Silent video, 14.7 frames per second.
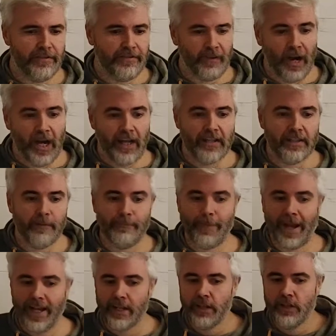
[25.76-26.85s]
find the
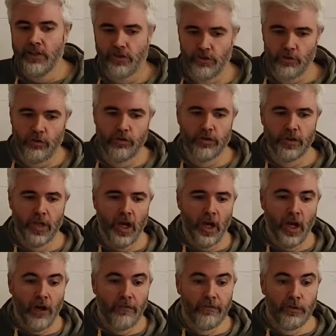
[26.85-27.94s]
magnitude
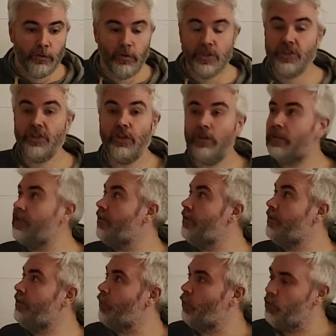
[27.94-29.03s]
of the resultant
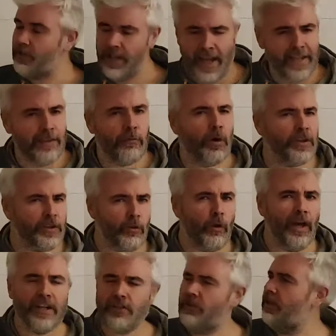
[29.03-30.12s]
force and what
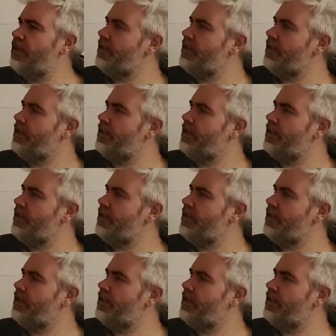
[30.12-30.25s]
direction